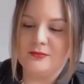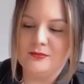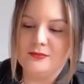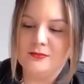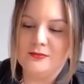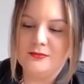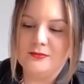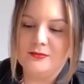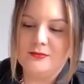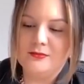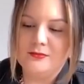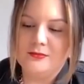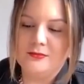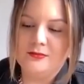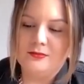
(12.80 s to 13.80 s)

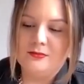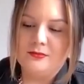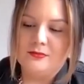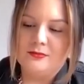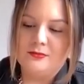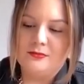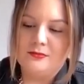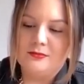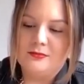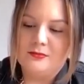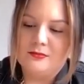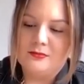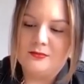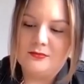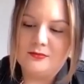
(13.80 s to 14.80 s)

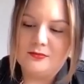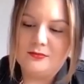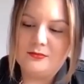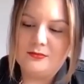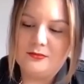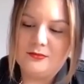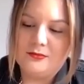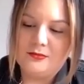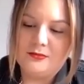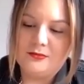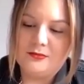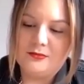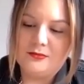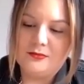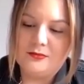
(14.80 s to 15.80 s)

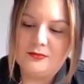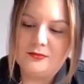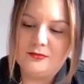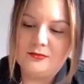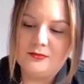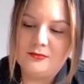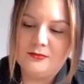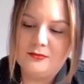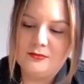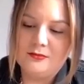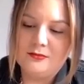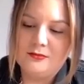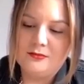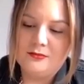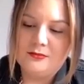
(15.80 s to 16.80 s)

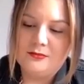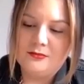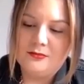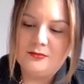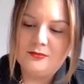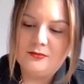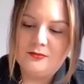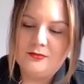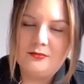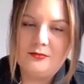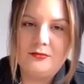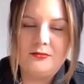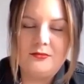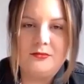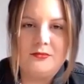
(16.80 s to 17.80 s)

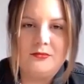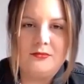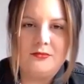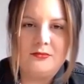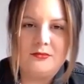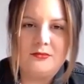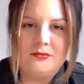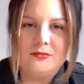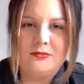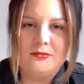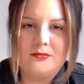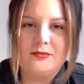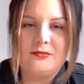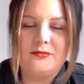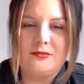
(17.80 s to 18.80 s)

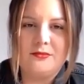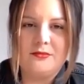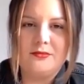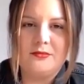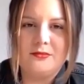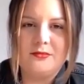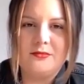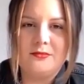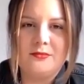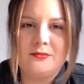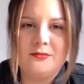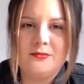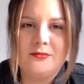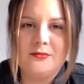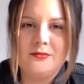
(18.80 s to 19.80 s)

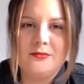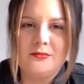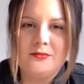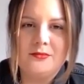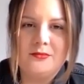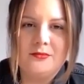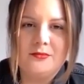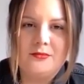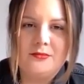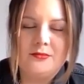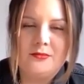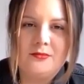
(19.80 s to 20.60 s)
(silent)